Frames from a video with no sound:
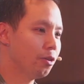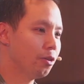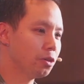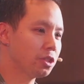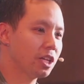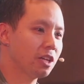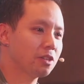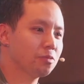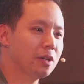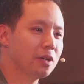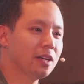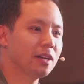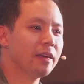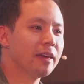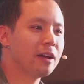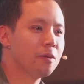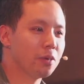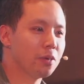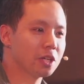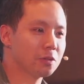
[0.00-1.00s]
Which gives me,
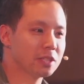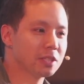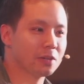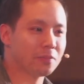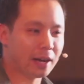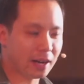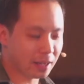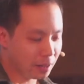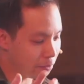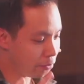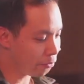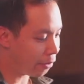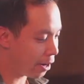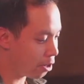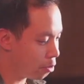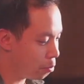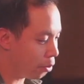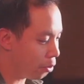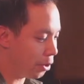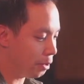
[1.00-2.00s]
brings me to my
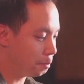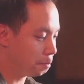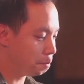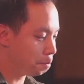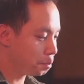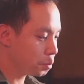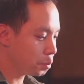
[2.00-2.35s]
final point.